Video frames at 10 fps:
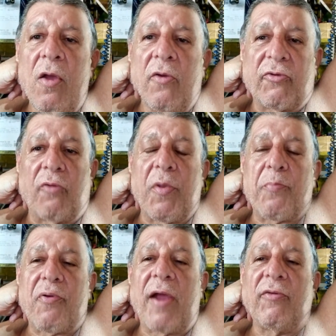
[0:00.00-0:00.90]
So the
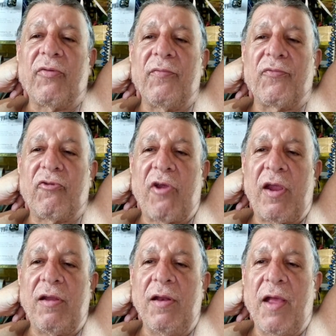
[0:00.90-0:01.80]
price of
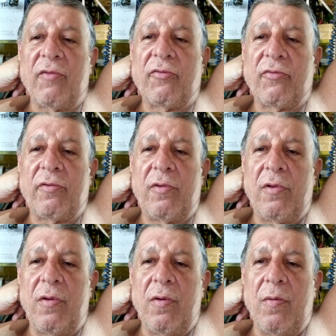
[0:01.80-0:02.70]
chain has
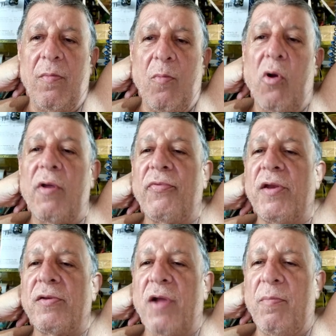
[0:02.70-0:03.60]
more
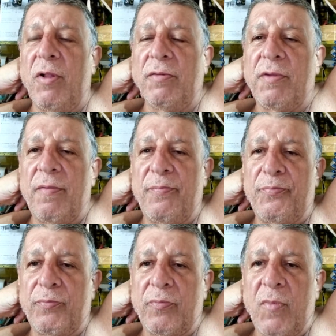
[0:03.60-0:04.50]
than doubled,
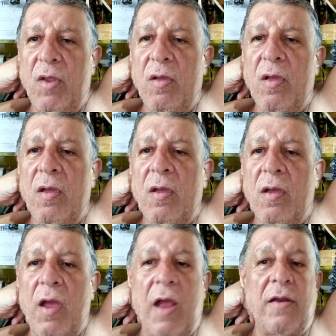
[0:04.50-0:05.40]

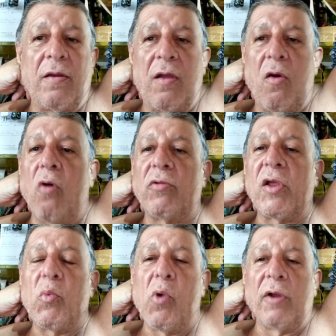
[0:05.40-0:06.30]
and only
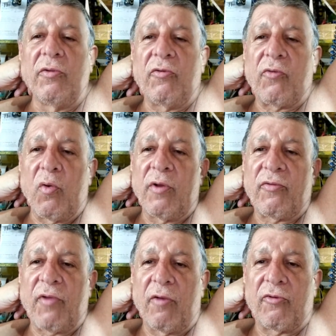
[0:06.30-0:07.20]
one store
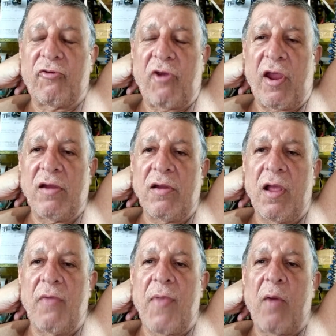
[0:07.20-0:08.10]
sells chain,
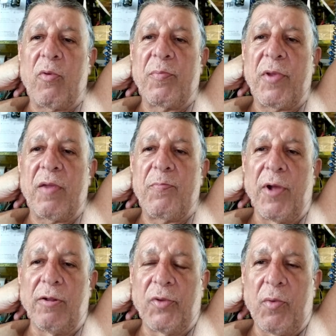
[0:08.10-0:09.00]
and that would be
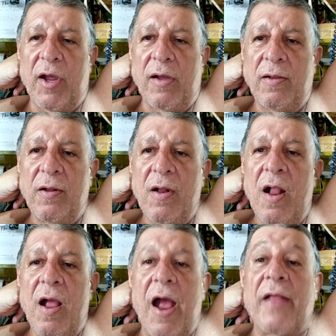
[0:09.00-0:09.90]
Build-A-Wear,
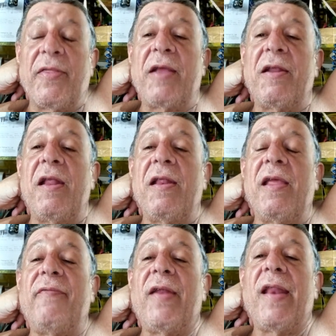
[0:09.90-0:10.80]
and they didn't
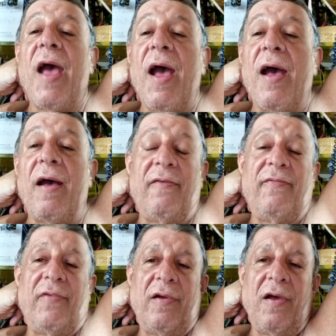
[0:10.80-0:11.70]
even have
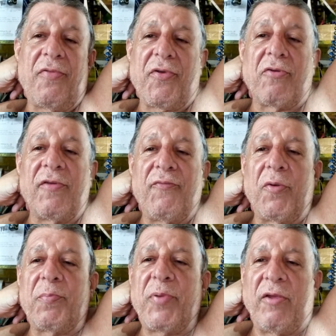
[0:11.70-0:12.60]
a
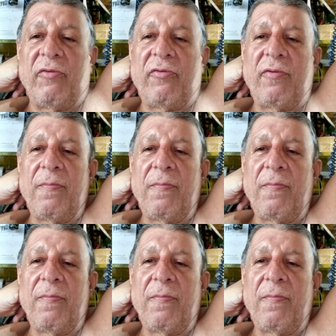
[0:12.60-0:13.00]
30-foot piece.